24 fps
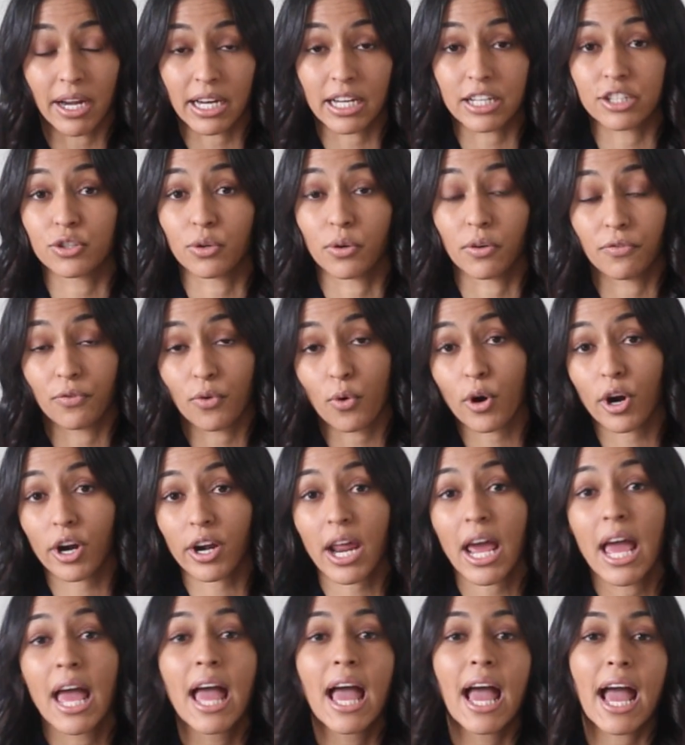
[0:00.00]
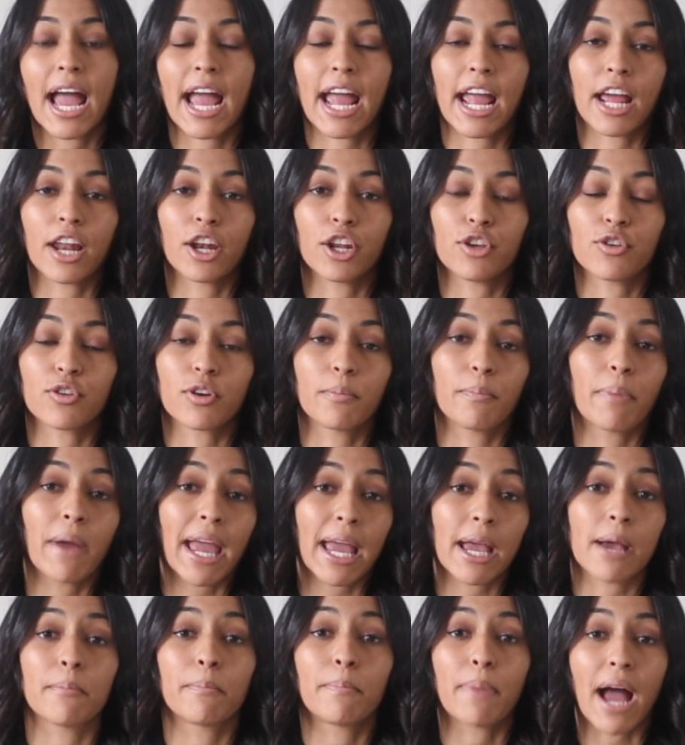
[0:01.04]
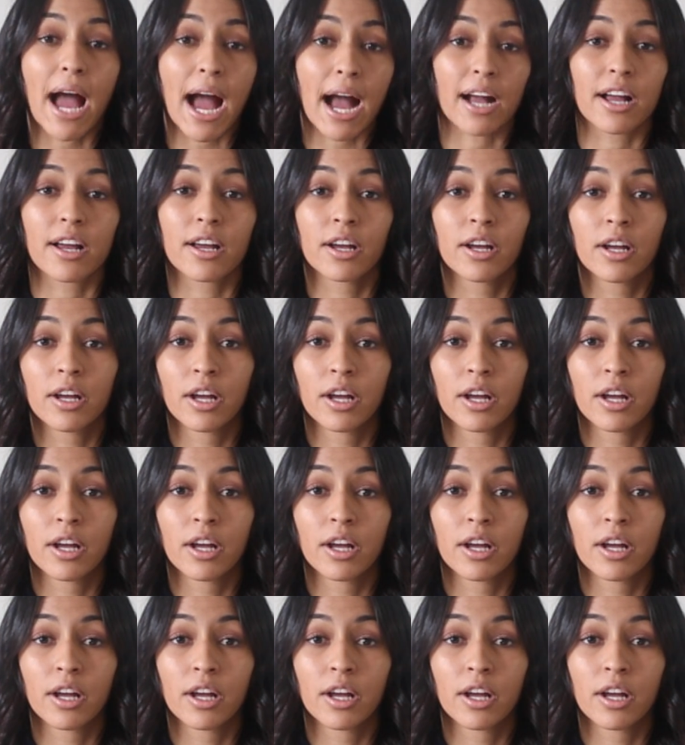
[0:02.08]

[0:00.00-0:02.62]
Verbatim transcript: money to afford and you can pay it back